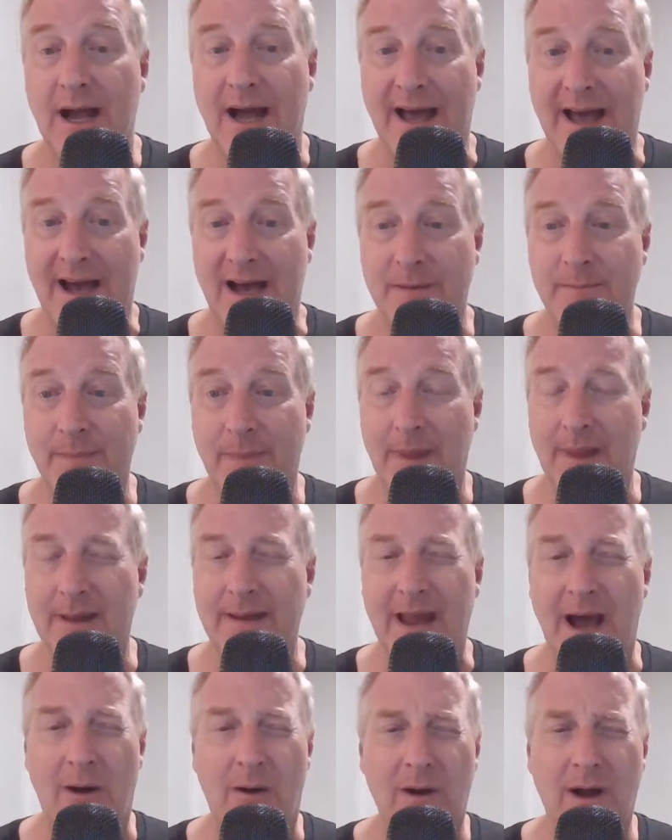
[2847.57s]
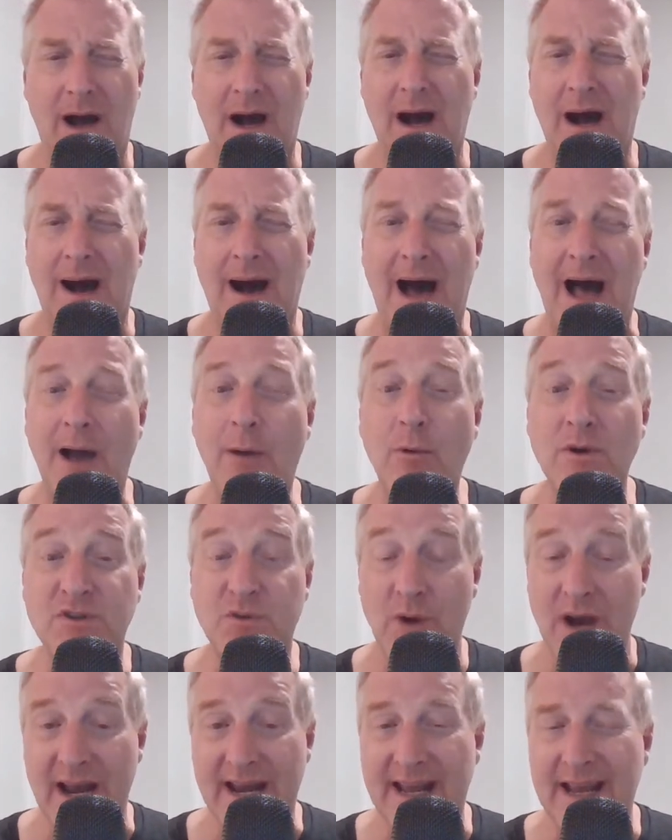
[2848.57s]
Um, now I
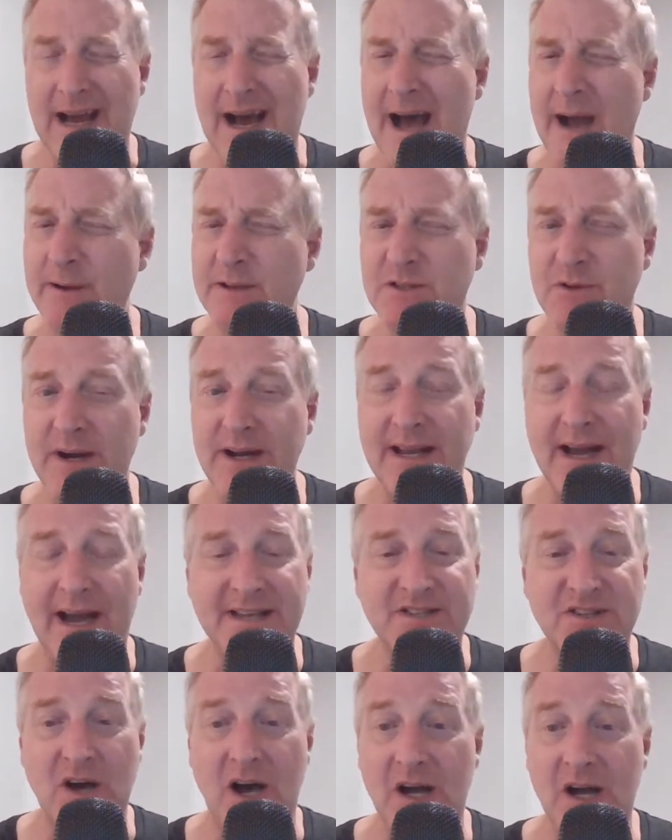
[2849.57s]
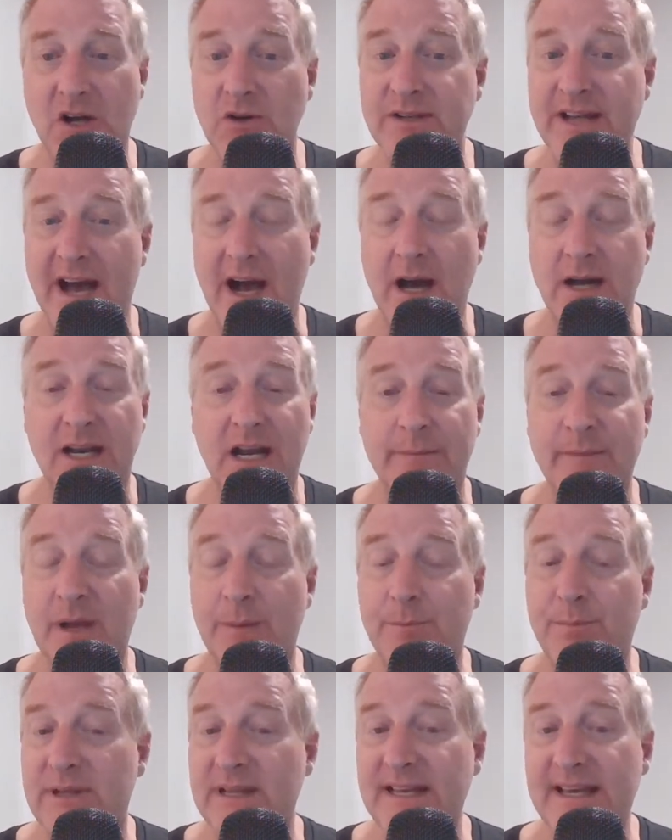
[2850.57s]
was ready. I was ready. I saw it go down and I'm
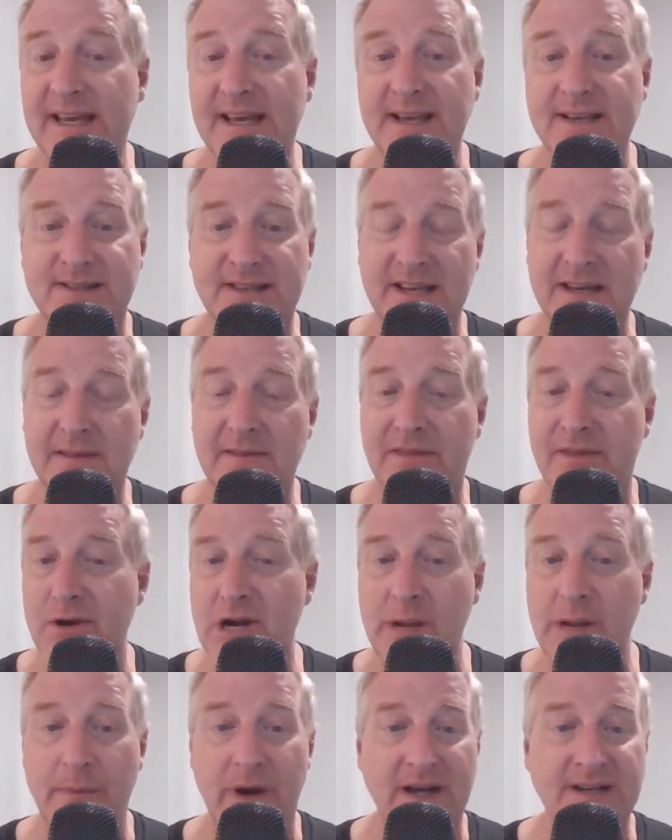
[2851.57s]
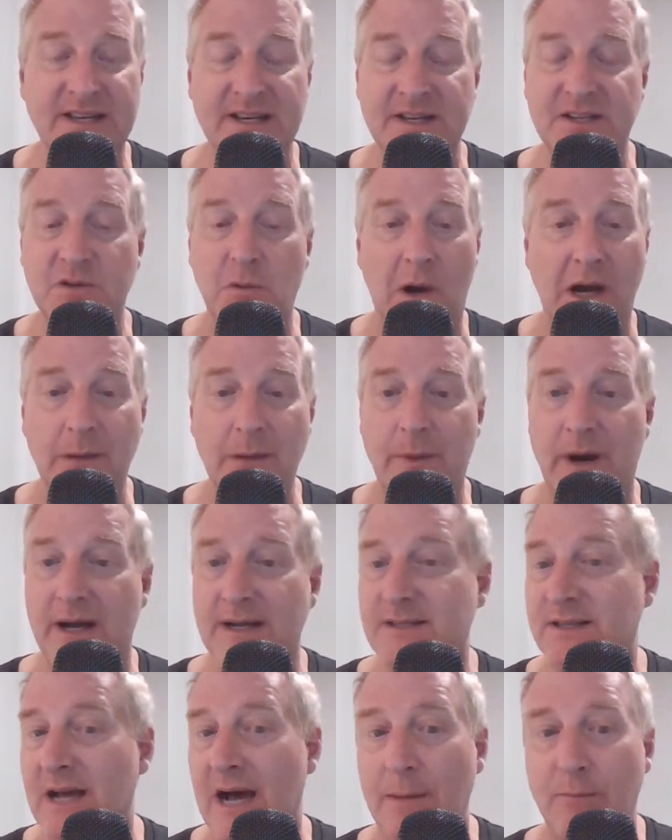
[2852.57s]
like, please hit 30 bucks, hit 20
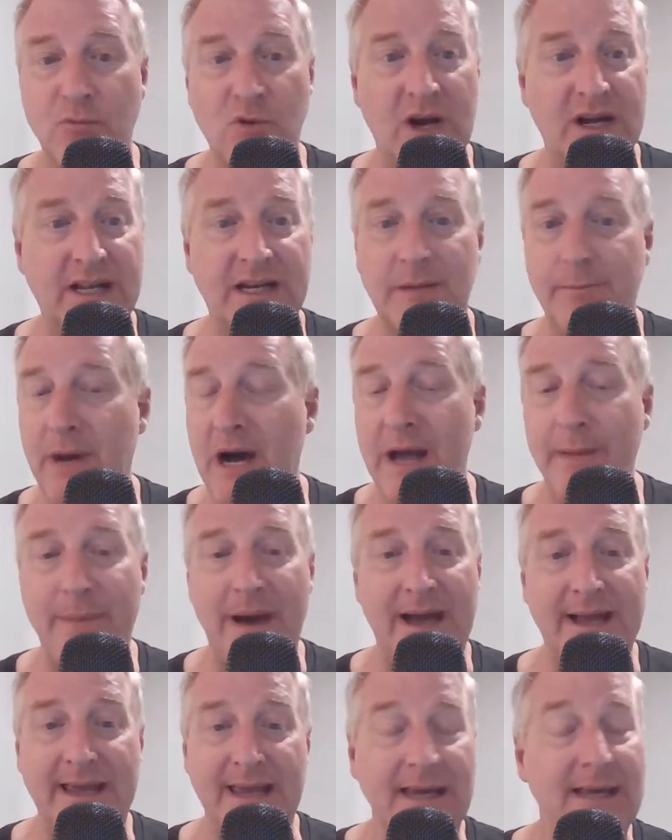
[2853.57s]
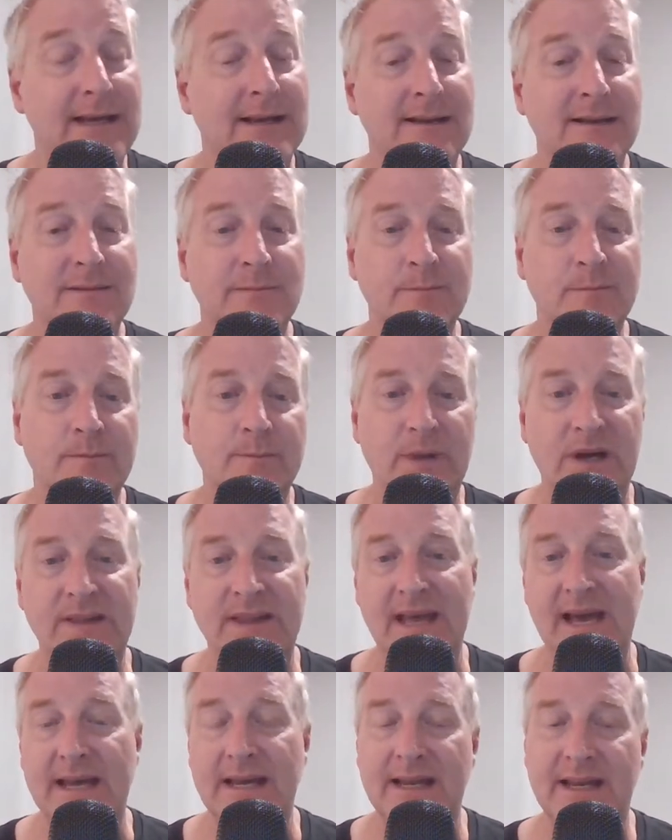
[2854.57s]
bucks. I'm ready to buy back in.
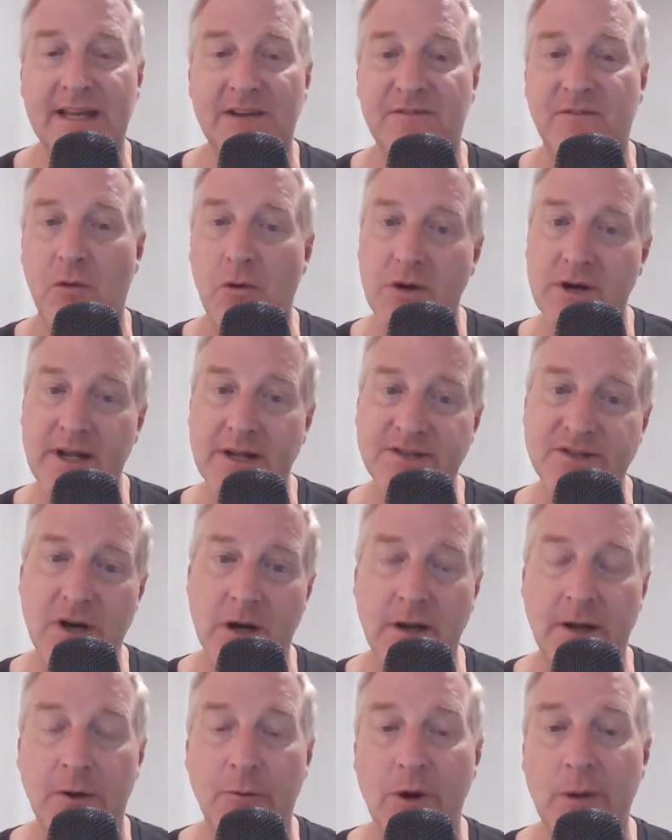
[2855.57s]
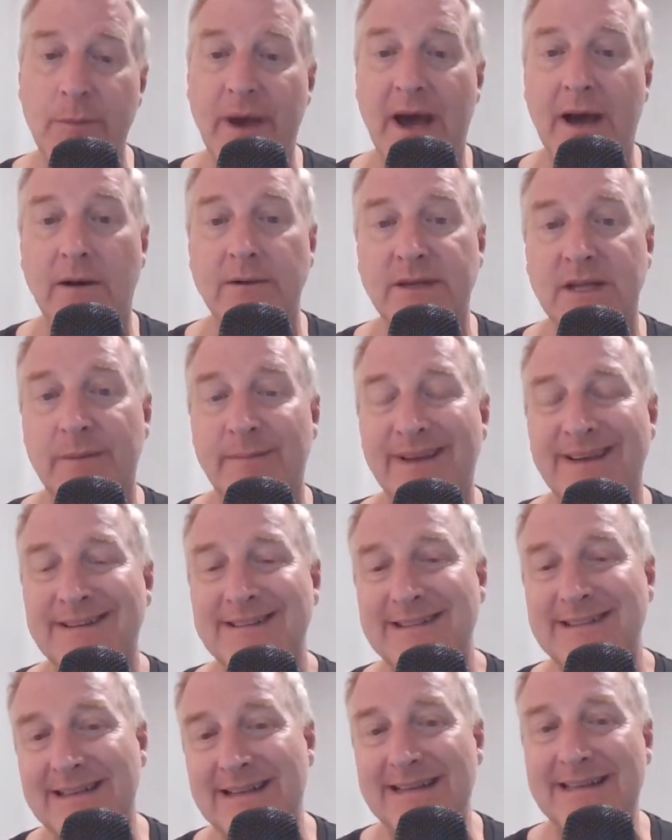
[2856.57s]
But then it hit 40 and started to rebound. And I'm
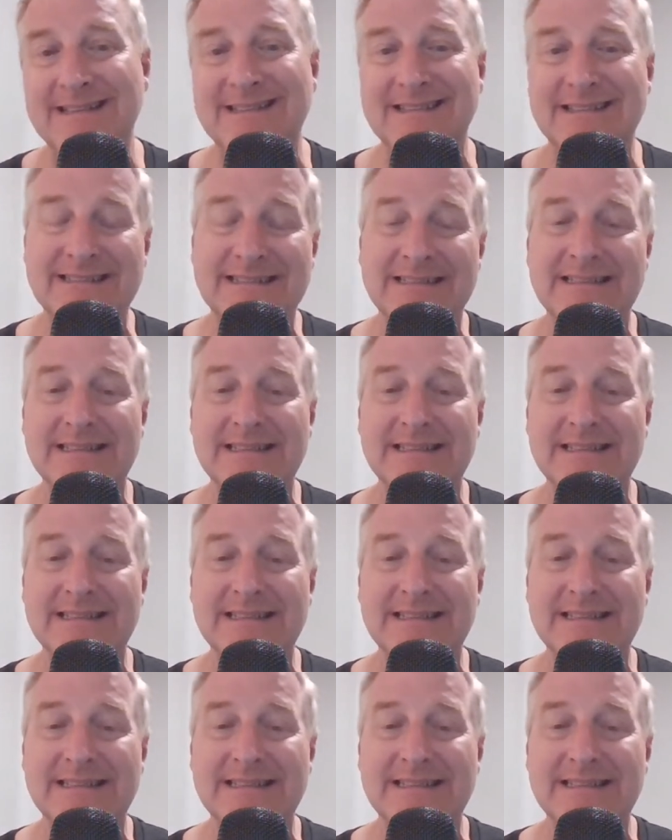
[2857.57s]
like, eh,